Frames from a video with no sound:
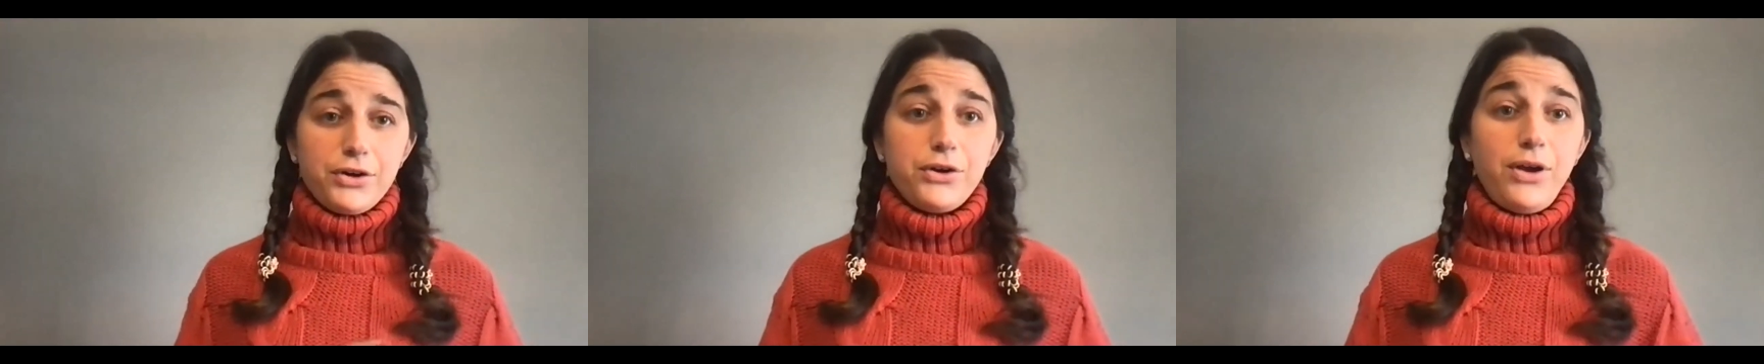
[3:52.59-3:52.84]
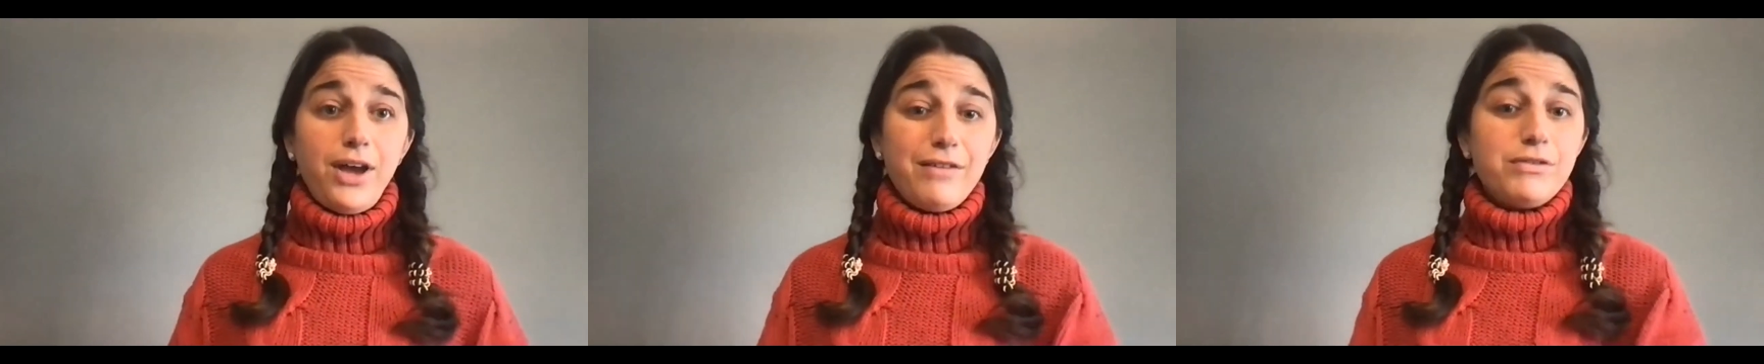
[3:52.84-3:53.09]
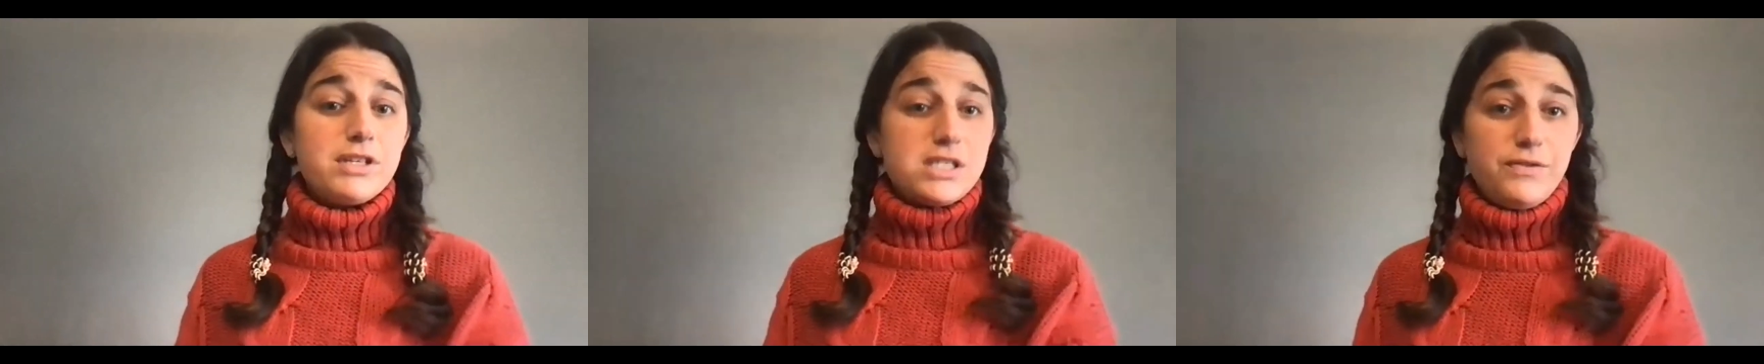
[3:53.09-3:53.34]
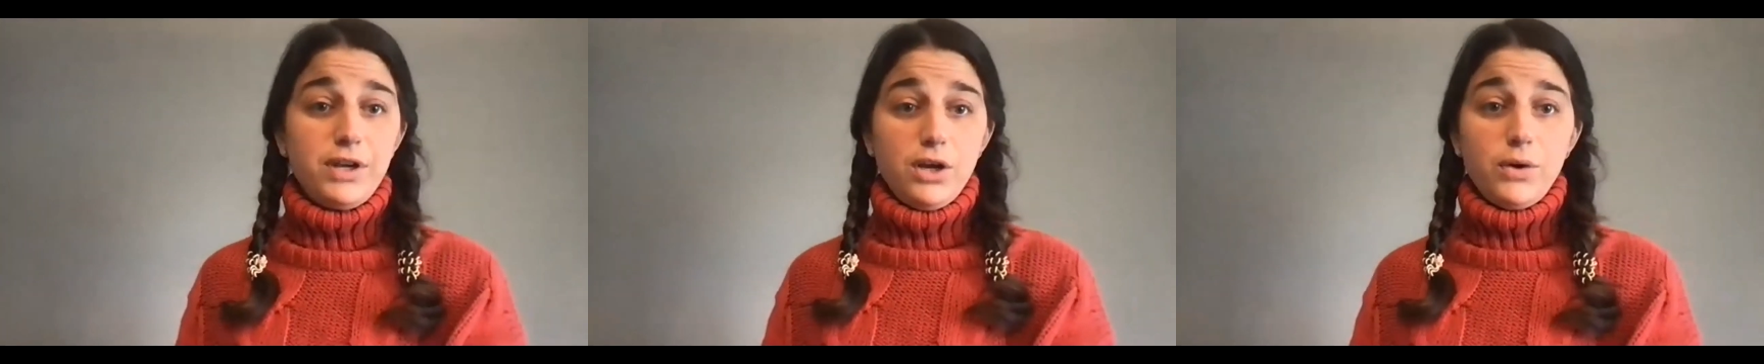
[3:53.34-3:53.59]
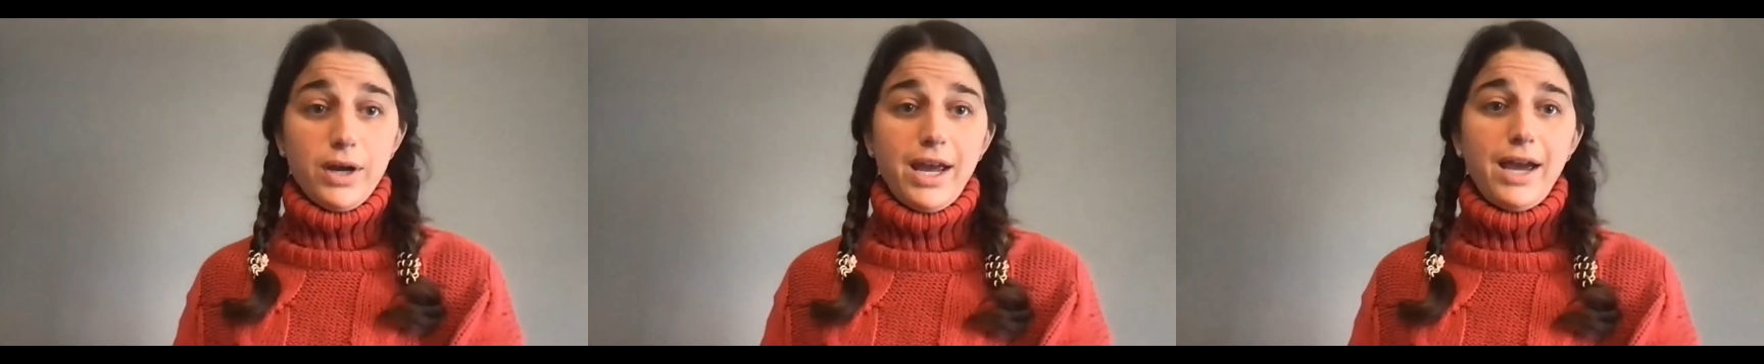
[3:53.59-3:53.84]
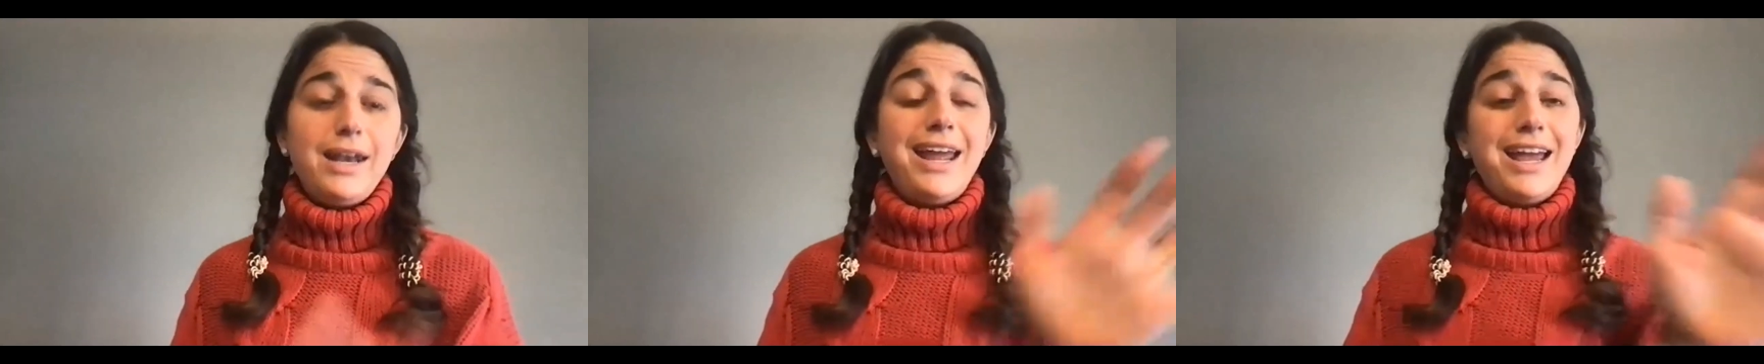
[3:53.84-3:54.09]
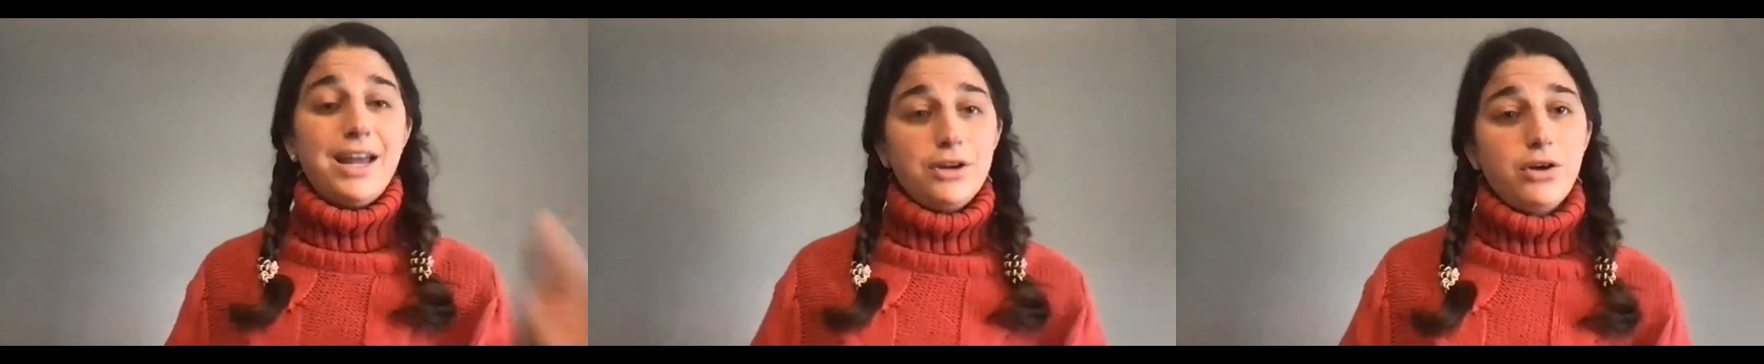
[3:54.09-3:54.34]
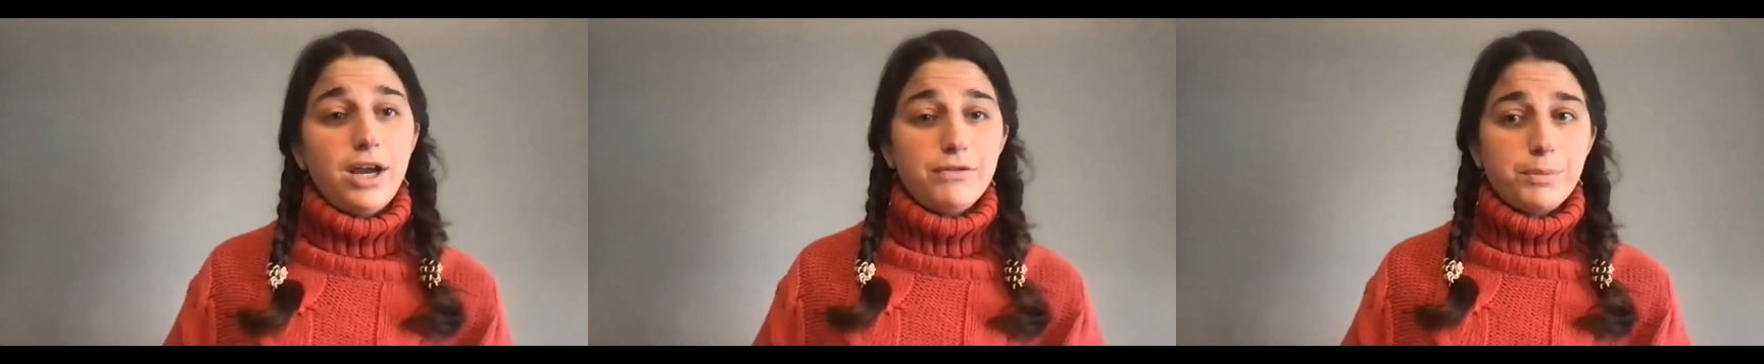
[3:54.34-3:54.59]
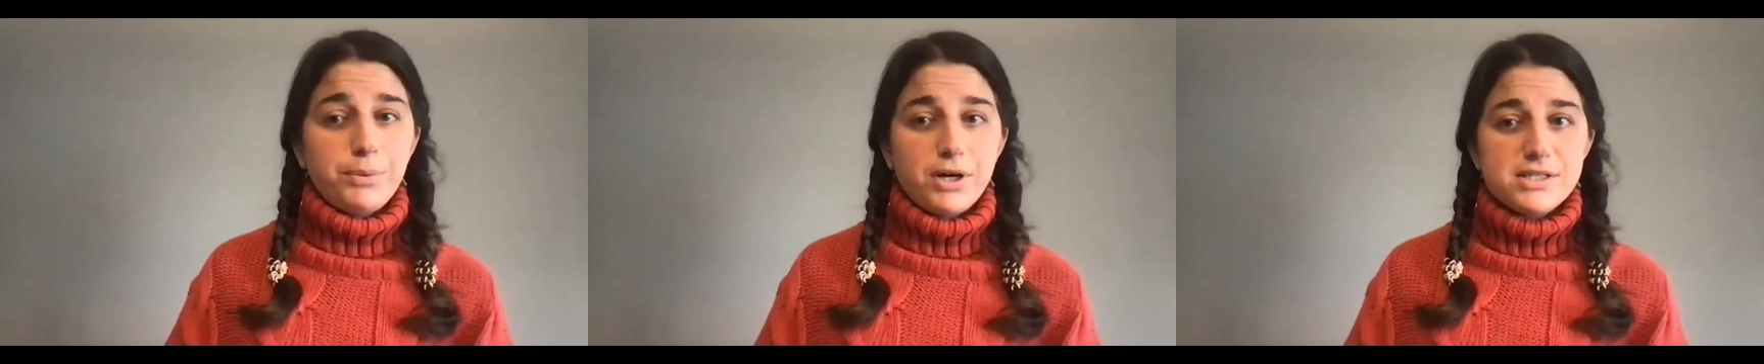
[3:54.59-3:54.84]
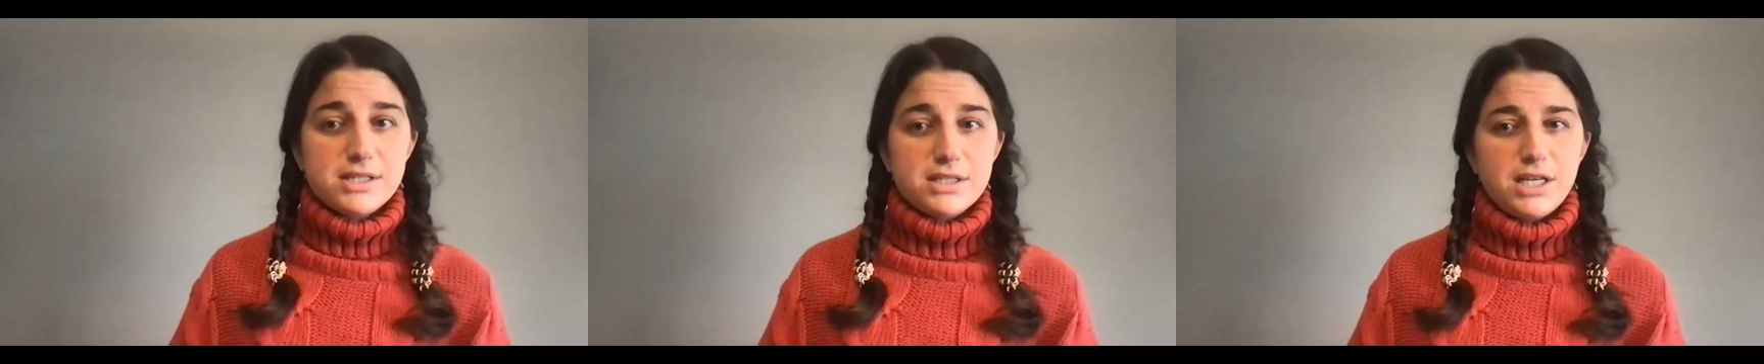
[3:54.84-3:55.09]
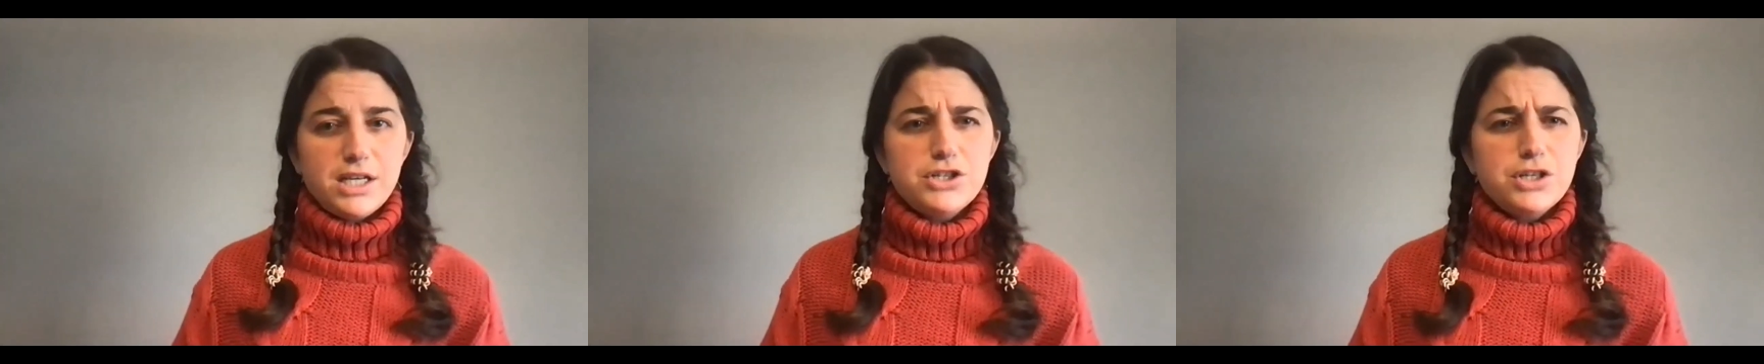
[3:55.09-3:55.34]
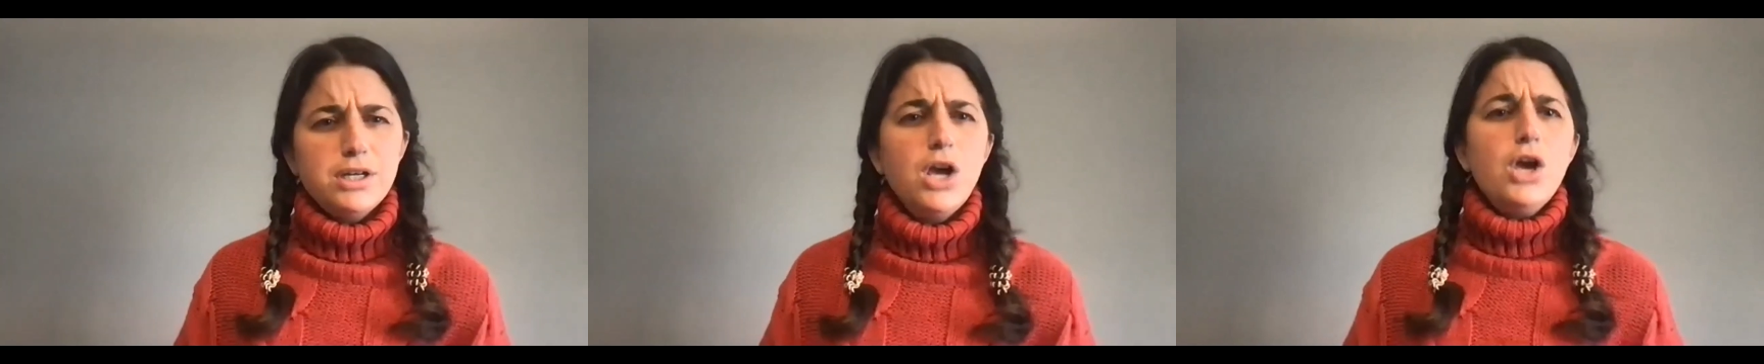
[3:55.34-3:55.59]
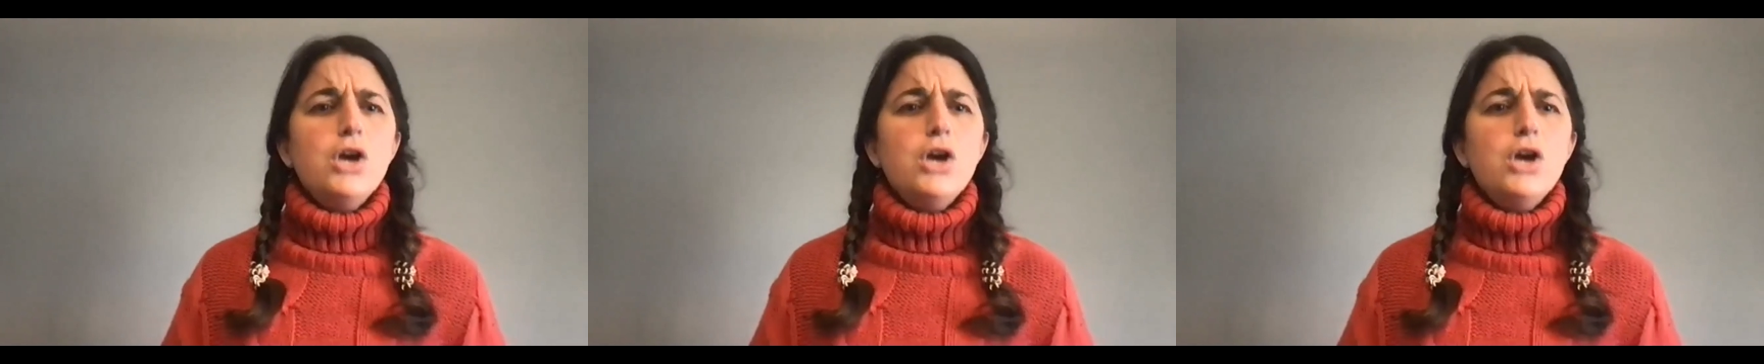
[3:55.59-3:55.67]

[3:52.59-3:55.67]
you'll have this video again and you'll have the presentation.